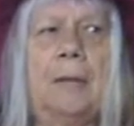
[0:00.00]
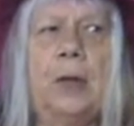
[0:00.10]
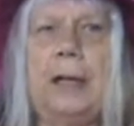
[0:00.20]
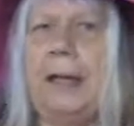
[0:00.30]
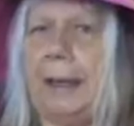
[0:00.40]

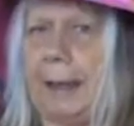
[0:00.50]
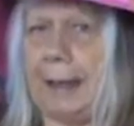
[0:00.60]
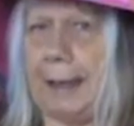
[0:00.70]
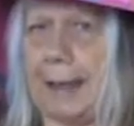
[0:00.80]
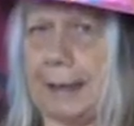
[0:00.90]
When
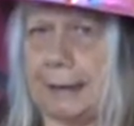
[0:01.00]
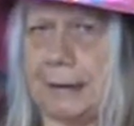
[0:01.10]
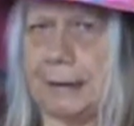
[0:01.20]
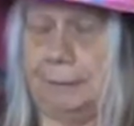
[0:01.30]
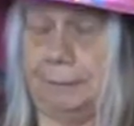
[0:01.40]
he
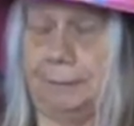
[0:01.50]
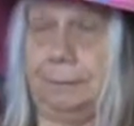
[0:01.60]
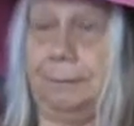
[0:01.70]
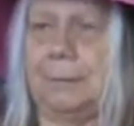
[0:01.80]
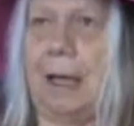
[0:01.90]
has,
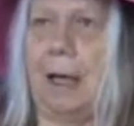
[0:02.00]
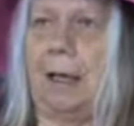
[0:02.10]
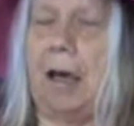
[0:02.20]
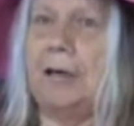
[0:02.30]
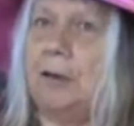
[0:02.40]

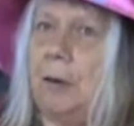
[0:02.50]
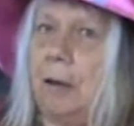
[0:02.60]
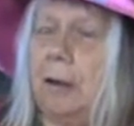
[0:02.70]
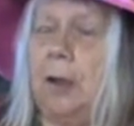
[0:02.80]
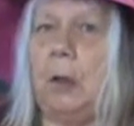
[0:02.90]
not too
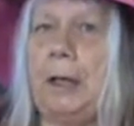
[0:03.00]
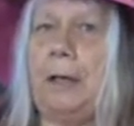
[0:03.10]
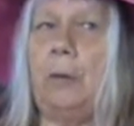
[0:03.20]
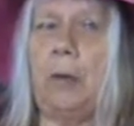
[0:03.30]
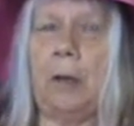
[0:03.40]
long ago,
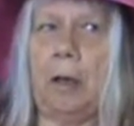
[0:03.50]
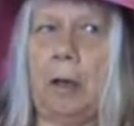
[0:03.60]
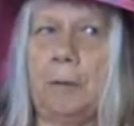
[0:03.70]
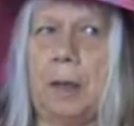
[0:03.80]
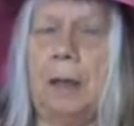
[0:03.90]
he wrote a
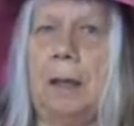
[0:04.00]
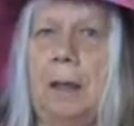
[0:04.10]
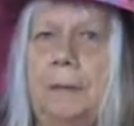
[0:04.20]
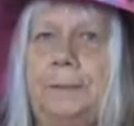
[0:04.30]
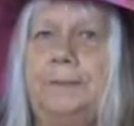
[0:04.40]
column
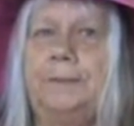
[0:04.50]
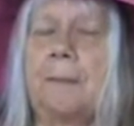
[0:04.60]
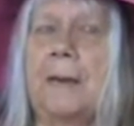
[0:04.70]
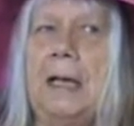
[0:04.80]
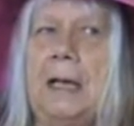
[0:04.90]

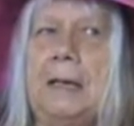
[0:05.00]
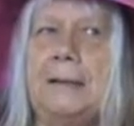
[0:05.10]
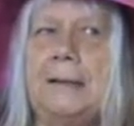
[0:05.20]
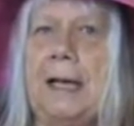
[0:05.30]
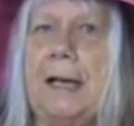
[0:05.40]

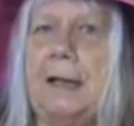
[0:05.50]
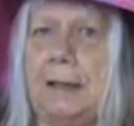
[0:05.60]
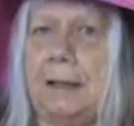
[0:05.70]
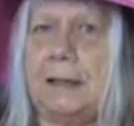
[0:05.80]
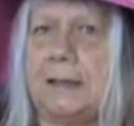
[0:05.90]
saying
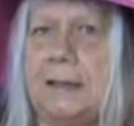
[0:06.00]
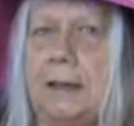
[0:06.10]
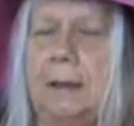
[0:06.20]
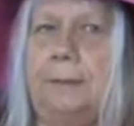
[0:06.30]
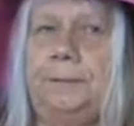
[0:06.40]
that these
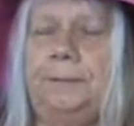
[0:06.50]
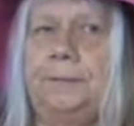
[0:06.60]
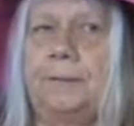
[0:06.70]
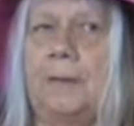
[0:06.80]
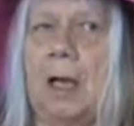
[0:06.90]

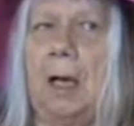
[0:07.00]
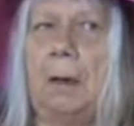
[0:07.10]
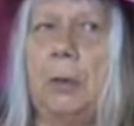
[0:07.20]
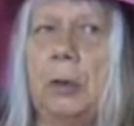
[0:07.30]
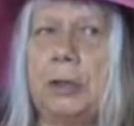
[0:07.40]

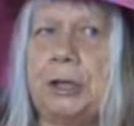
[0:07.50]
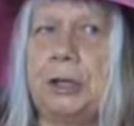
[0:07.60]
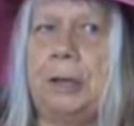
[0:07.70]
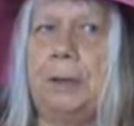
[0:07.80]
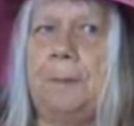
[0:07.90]

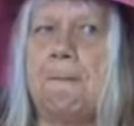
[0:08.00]
abortion,